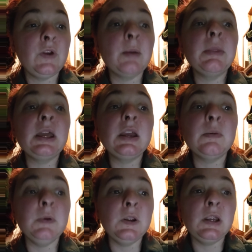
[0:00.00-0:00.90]
Family
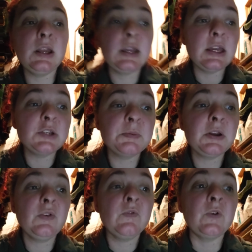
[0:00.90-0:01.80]
and community
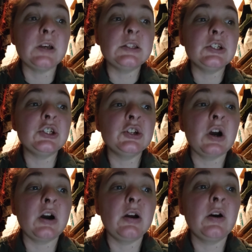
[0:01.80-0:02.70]
engagement. Foster
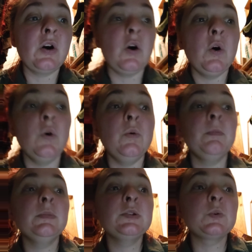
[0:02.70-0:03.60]
strong
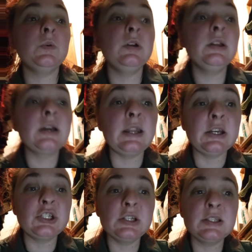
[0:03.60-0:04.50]
home school
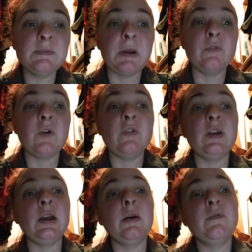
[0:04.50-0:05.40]
connections by
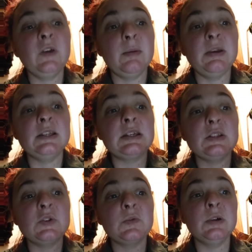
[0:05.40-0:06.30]
involving families
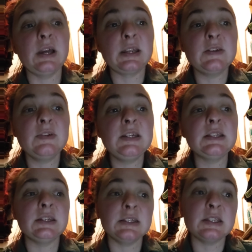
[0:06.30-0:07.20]
in school
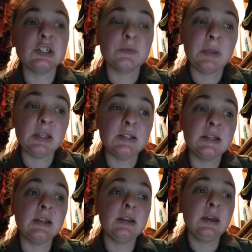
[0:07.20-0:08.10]
activities and
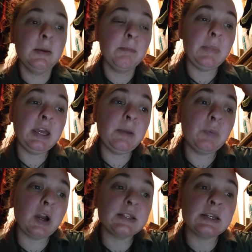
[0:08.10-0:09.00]

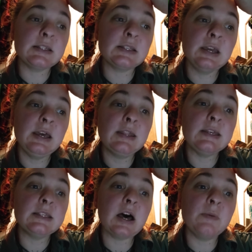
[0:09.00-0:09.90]
decision-making process.
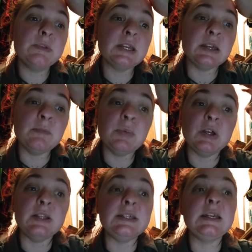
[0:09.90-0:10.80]
This helps in
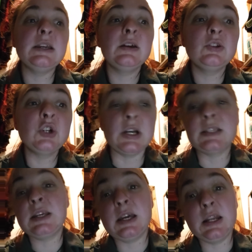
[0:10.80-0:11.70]
building
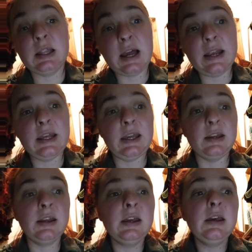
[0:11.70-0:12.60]
trust and
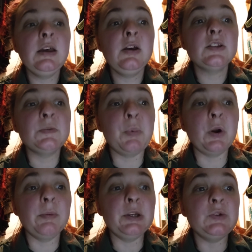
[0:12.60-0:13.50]
aligning
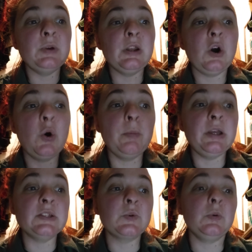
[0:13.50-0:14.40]
support between
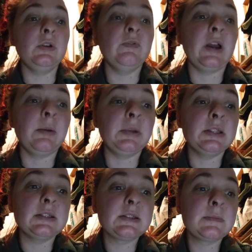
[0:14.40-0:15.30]
home and school
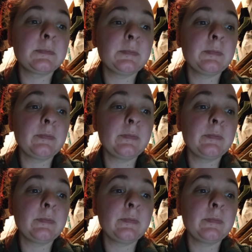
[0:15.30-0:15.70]
environments.